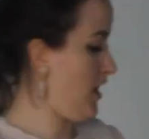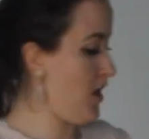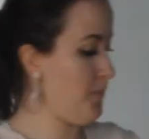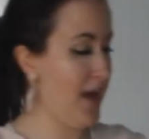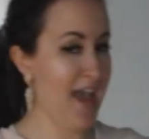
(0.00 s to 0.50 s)

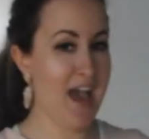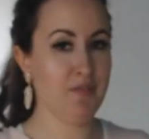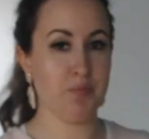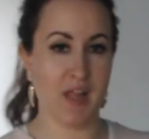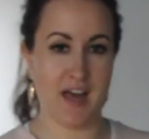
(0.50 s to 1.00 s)
um, I
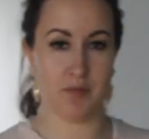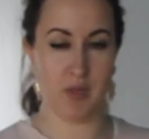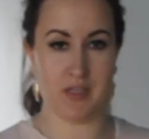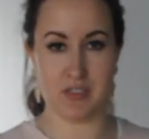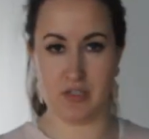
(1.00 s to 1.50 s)
have a black
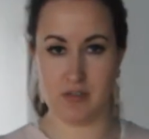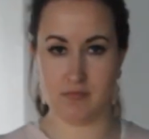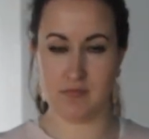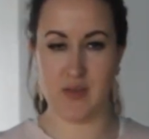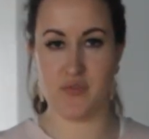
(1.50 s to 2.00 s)

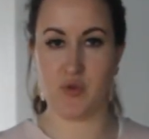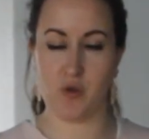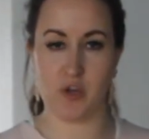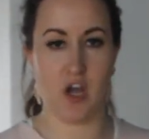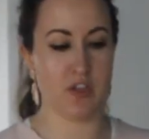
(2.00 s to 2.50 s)
blazer, I have a
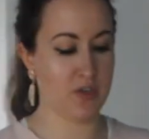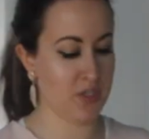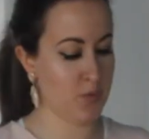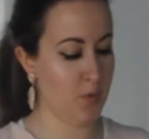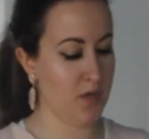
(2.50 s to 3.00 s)
few other
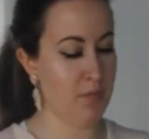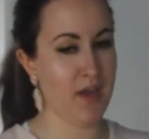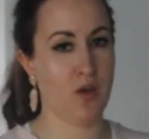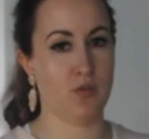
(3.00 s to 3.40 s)
colors, but my